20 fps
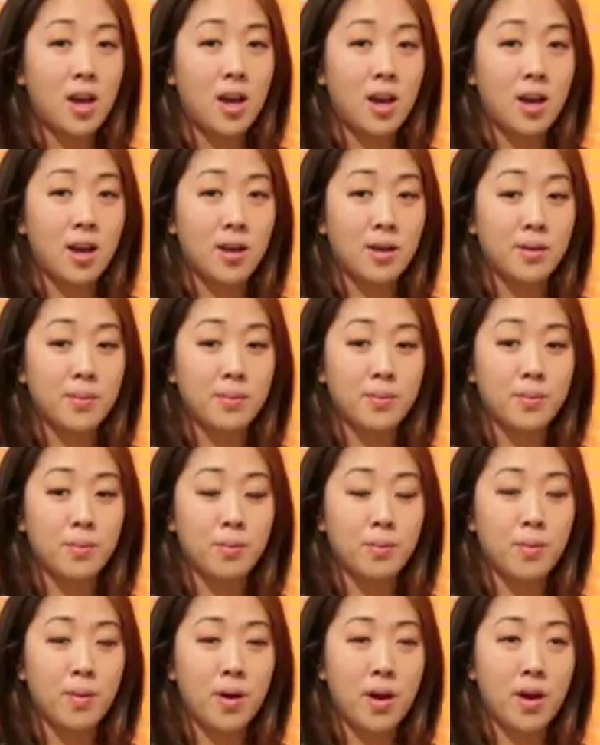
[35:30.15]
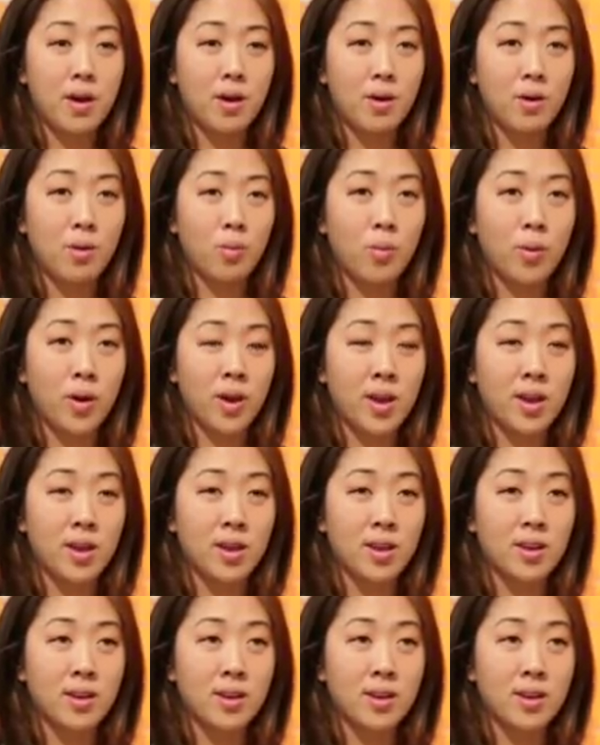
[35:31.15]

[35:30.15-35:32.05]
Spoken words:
Um, when